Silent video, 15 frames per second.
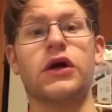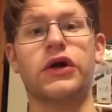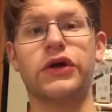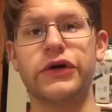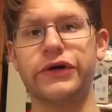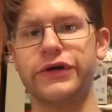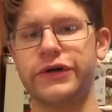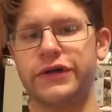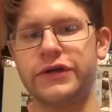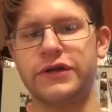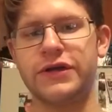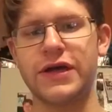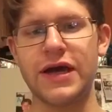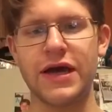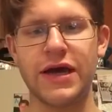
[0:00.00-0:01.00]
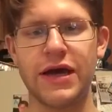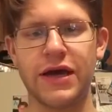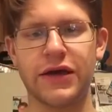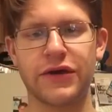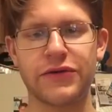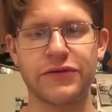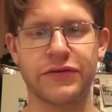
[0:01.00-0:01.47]
Good
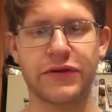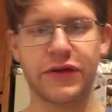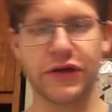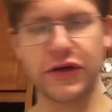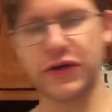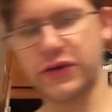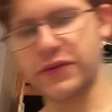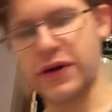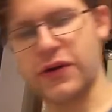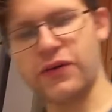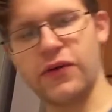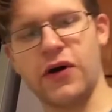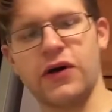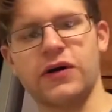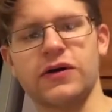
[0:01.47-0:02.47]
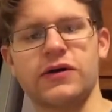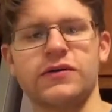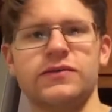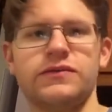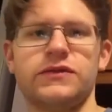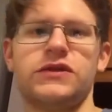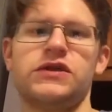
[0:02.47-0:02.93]
day, YouTube, and
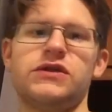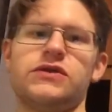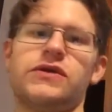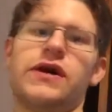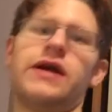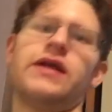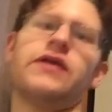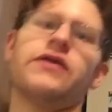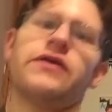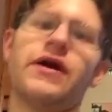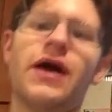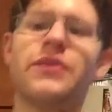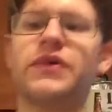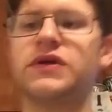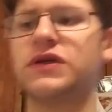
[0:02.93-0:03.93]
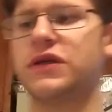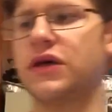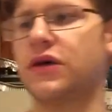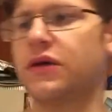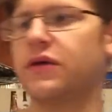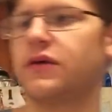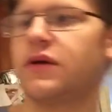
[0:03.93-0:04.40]
welcome to another
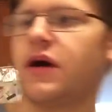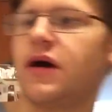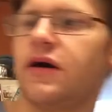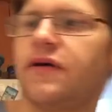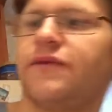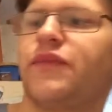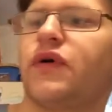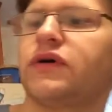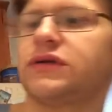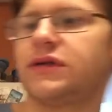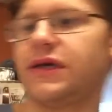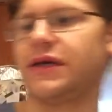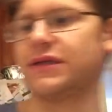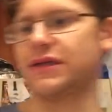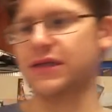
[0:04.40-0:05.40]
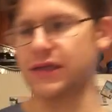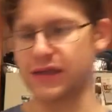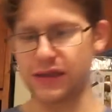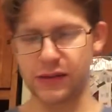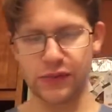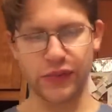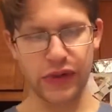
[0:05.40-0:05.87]
episode of
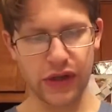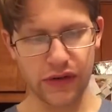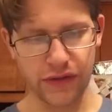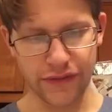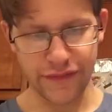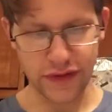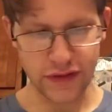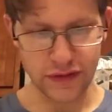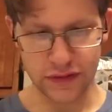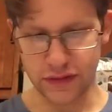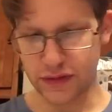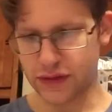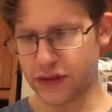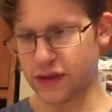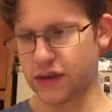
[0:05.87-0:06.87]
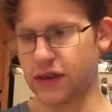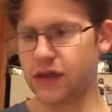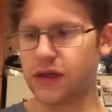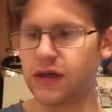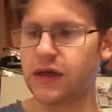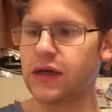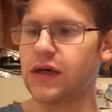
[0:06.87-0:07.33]
Poznansky's Beer Reviews.
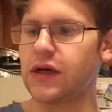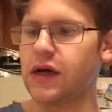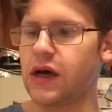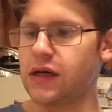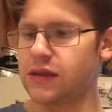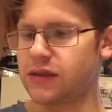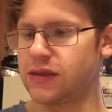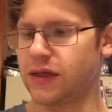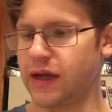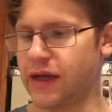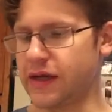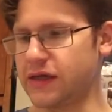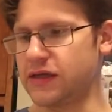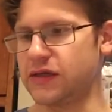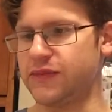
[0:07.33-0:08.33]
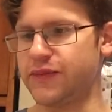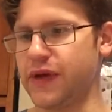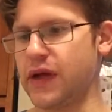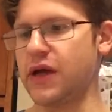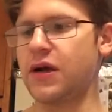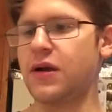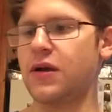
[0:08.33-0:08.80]
Today's
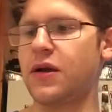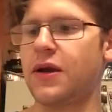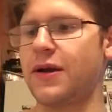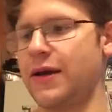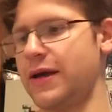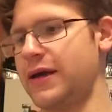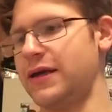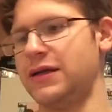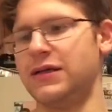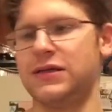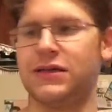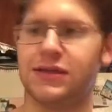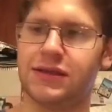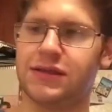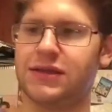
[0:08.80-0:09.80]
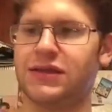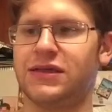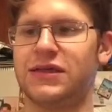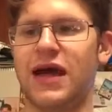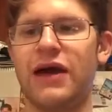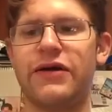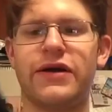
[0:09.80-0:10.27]
beer is
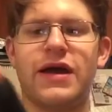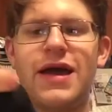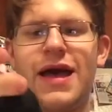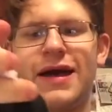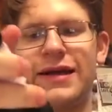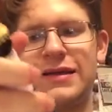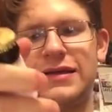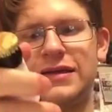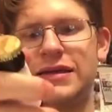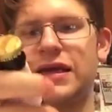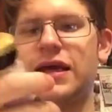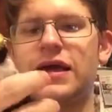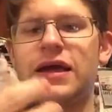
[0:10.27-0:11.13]
Saranac's